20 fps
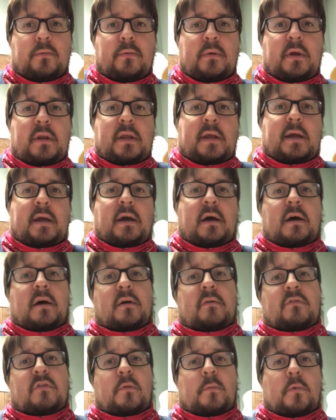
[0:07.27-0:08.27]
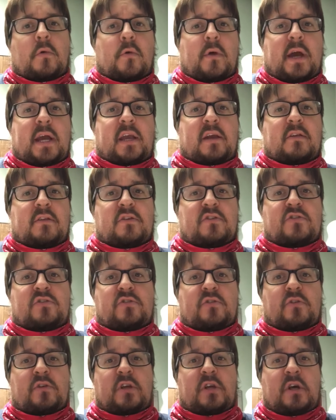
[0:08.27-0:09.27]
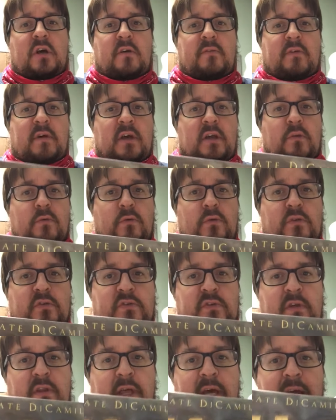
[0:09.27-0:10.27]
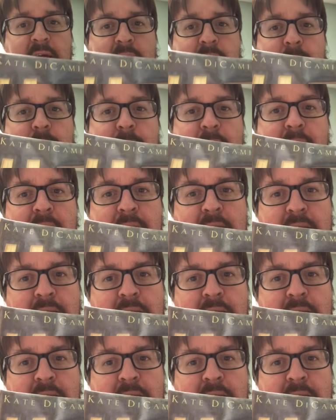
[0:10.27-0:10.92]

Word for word: reading of The Miraculous Journey of Edward Tulane by